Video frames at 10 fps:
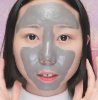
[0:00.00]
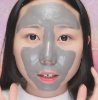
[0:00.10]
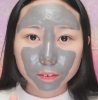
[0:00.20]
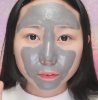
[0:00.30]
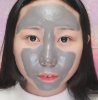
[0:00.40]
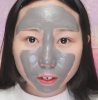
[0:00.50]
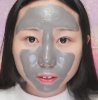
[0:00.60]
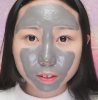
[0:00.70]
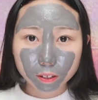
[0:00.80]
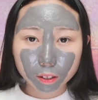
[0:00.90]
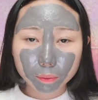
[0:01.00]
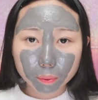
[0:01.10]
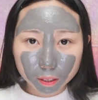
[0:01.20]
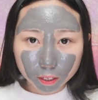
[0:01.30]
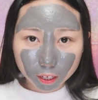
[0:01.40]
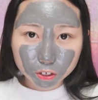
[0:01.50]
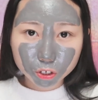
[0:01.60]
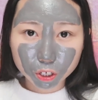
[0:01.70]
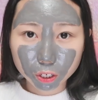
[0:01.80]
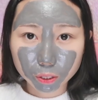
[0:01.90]
It feels a little bit
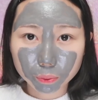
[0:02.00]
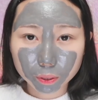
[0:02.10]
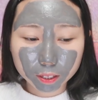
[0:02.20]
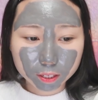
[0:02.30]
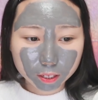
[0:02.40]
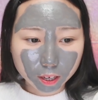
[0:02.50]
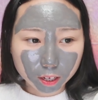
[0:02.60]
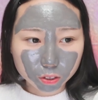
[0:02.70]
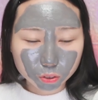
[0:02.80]
itchy when it gets